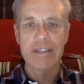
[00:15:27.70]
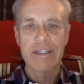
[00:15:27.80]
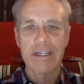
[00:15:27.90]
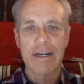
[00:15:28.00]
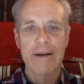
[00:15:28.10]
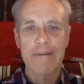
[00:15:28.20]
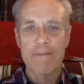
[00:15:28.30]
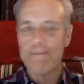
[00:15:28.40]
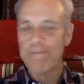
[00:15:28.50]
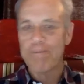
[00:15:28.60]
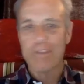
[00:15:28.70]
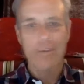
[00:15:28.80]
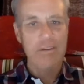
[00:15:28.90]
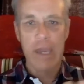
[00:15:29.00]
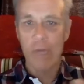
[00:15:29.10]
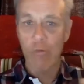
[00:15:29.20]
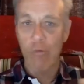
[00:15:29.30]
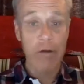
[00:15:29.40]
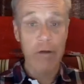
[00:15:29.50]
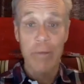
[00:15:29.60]
the same
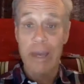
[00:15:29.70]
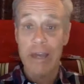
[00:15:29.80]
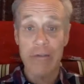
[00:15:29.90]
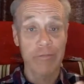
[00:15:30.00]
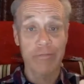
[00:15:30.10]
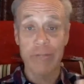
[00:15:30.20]
water-based,